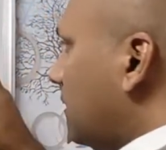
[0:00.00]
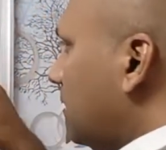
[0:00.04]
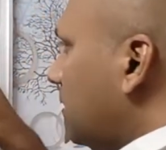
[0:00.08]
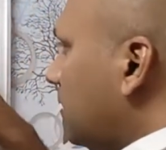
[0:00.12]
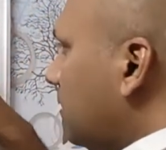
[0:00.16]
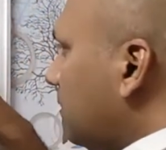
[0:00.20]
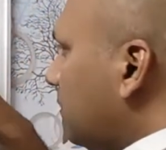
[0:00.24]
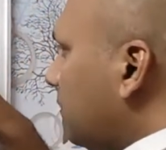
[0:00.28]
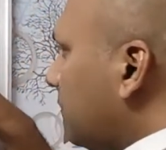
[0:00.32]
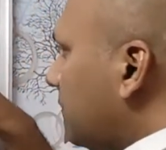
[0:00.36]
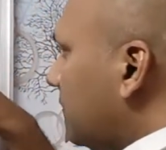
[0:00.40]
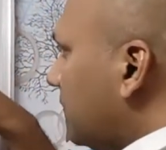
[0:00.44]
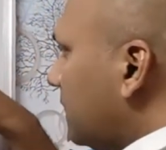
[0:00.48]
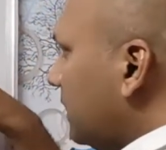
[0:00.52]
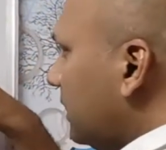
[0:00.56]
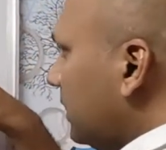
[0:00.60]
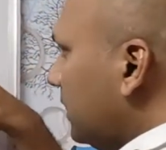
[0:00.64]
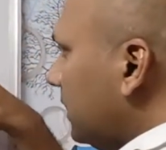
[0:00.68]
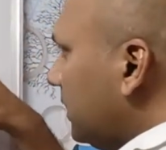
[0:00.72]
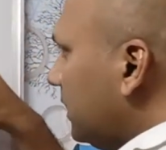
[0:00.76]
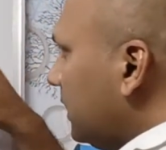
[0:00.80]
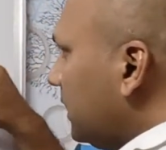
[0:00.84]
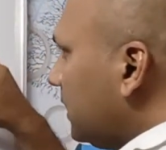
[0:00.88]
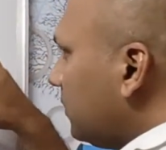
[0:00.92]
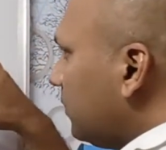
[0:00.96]
If
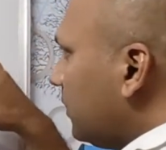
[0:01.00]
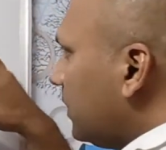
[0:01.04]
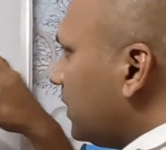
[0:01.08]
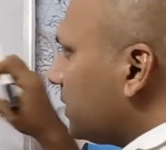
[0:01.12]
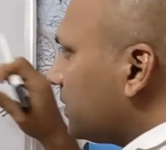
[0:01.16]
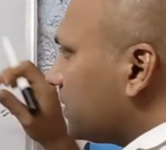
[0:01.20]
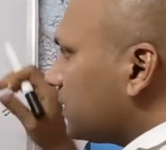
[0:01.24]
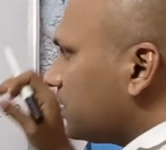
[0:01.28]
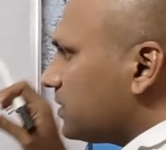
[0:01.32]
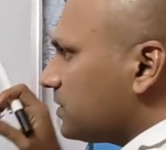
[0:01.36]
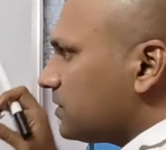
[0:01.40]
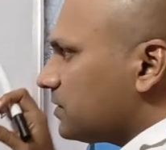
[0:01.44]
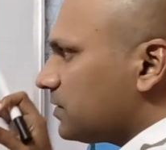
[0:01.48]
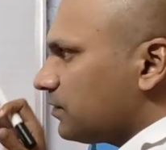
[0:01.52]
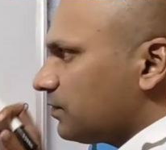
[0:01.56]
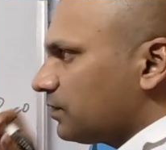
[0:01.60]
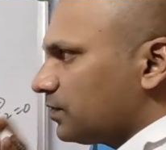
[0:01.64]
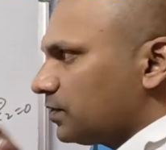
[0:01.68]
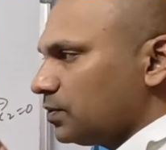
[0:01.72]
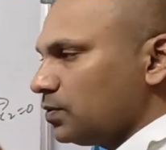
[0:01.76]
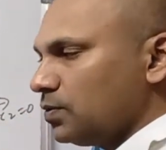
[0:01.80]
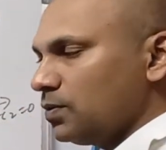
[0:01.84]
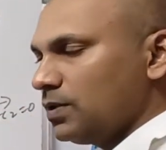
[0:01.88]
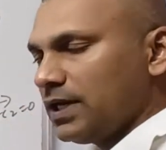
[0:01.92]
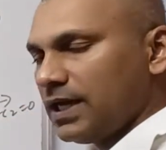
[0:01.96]
equations of
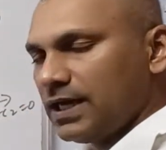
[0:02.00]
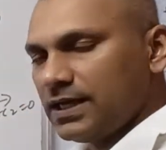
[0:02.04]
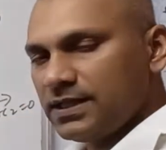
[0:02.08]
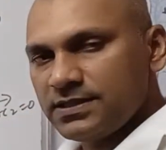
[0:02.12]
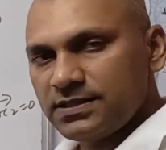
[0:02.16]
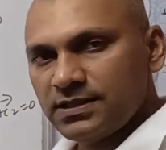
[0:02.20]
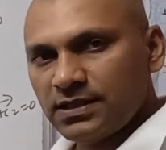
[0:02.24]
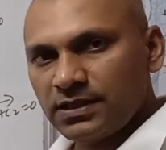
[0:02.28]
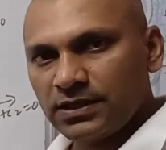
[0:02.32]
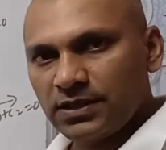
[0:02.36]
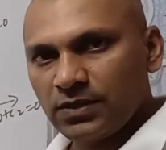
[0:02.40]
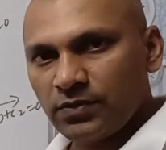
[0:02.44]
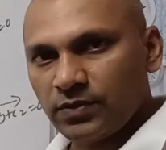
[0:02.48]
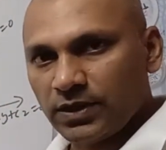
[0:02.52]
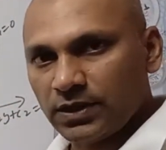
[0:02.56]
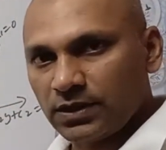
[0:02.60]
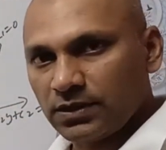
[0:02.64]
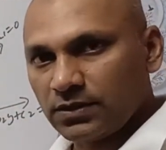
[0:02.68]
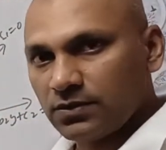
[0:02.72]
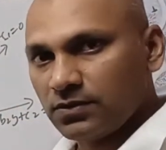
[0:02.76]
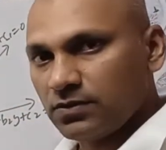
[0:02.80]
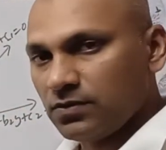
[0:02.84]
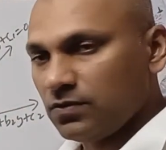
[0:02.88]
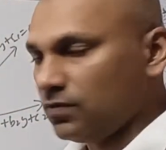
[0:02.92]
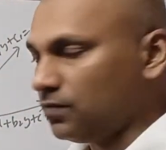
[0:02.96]
two lines are
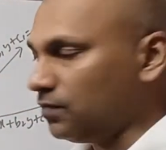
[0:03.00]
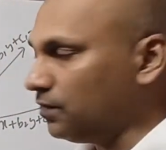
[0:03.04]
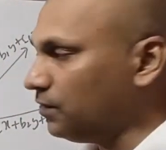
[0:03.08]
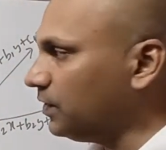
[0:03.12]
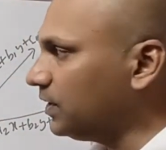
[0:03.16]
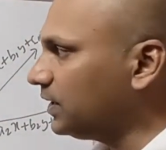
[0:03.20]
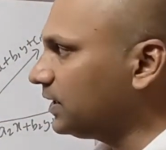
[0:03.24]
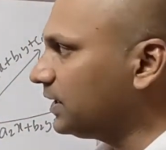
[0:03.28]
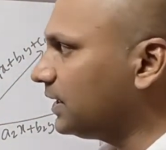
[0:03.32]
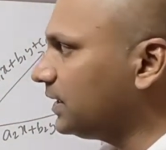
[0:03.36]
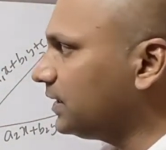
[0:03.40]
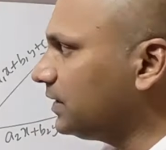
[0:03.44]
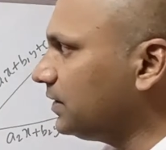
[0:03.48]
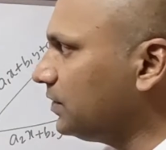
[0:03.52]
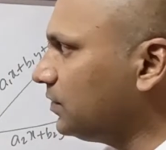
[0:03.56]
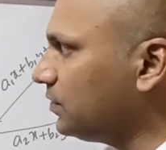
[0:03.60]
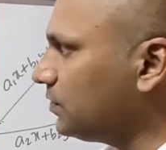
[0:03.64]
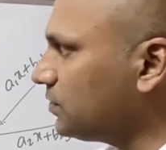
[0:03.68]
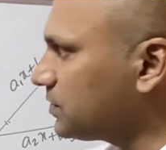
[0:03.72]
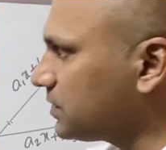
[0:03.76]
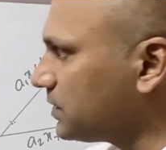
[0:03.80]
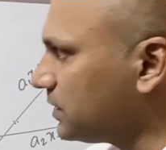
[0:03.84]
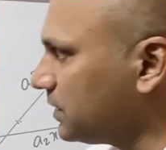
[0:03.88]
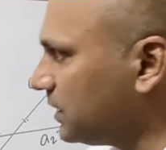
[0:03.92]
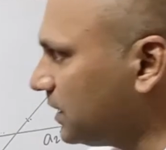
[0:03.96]
given, we can
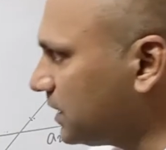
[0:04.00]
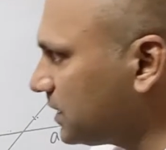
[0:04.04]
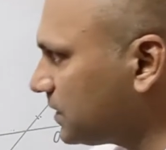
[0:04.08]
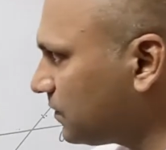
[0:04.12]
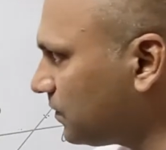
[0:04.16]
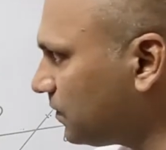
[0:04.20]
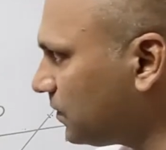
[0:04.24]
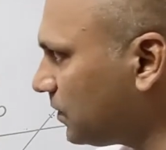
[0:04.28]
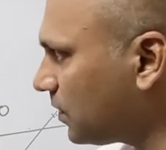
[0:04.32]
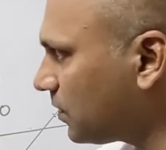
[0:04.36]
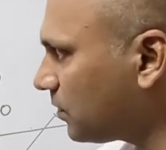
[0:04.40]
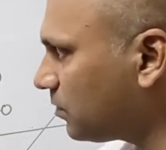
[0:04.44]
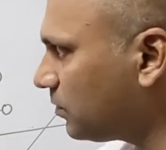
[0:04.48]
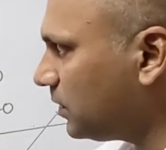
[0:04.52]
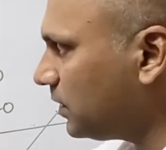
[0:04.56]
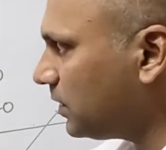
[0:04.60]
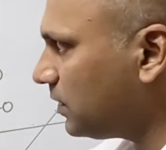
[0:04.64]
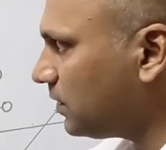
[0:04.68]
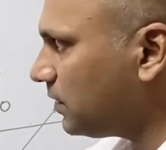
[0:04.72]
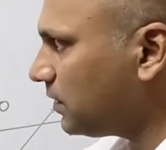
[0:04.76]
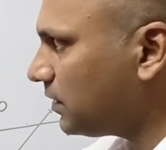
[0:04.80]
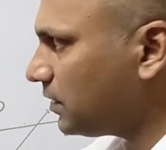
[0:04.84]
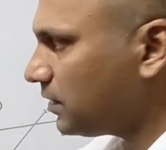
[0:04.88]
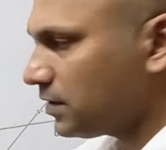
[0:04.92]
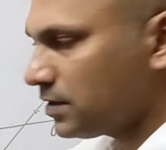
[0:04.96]
use this
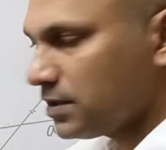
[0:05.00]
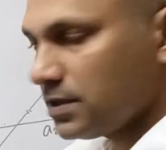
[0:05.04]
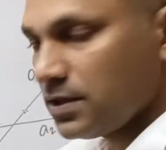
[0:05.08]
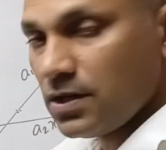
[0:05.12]
formula